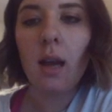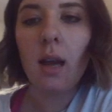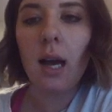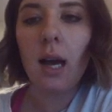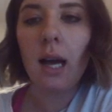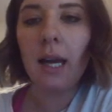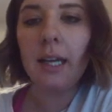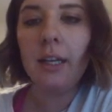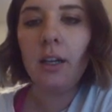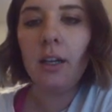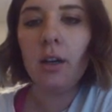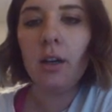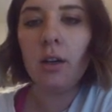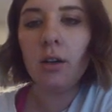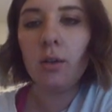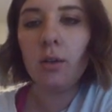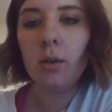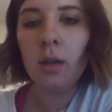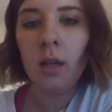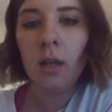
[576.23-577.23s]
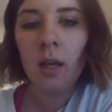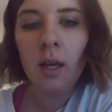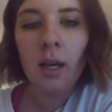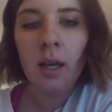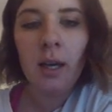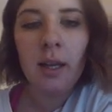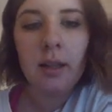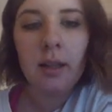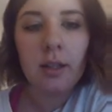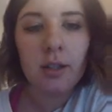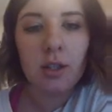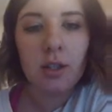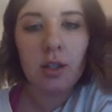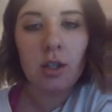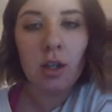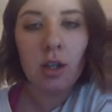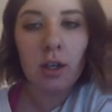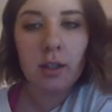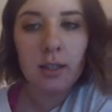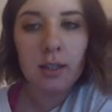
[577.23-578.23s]
I know the
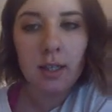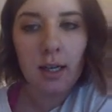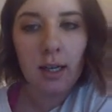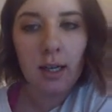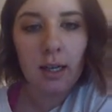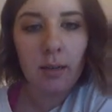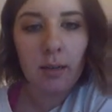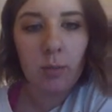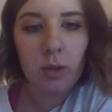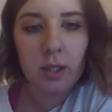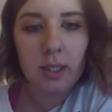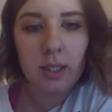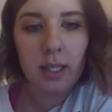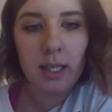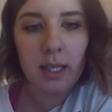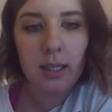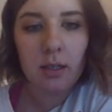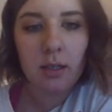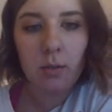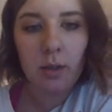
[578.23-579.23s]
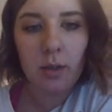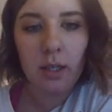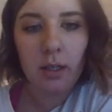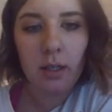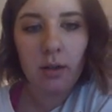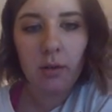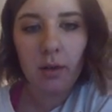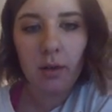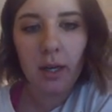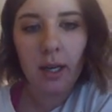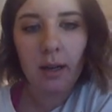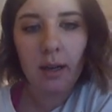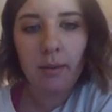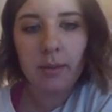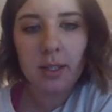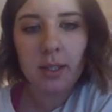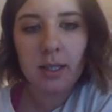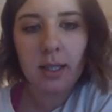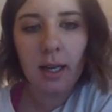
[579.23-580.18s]
start time was 10:23. I'm